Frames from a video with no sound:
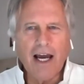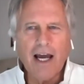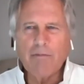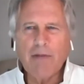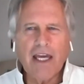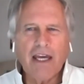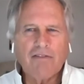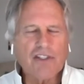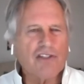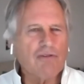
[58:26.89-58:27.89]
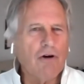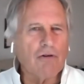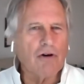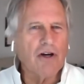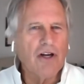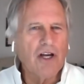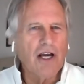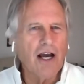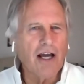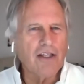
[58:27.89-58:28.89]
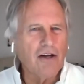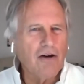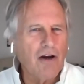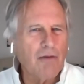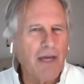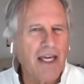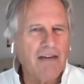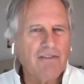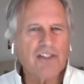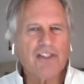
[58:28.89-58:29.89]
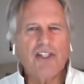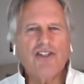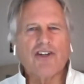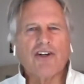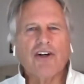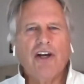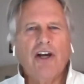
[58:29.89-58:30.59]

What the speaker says: I may have a stroke, you know, I may have a seizure.